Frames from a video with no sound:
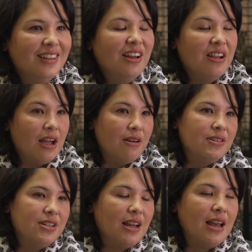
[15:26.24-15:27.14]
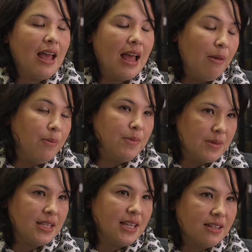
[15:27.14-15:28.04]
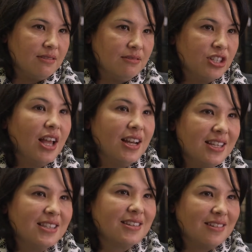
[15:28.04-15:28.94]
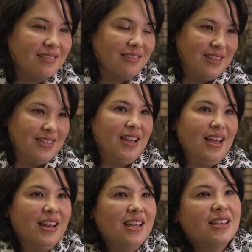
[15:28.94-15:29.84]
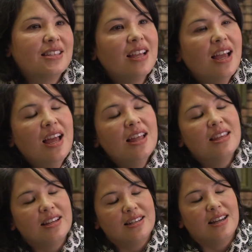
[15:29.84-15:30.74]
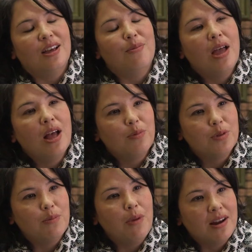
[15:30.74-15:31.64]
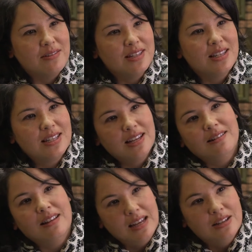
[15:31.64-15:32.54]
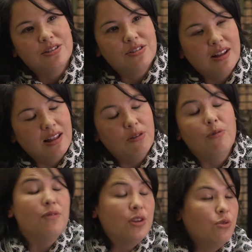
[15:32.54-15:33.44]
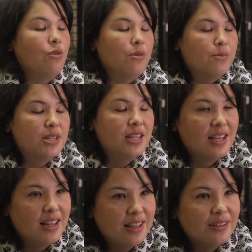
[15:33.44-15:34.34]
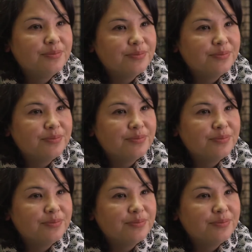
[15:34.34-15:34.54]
encouraged and helped them to settle. Chinese societies that helped the migrants to settle in Australia, or in Victoria in particular.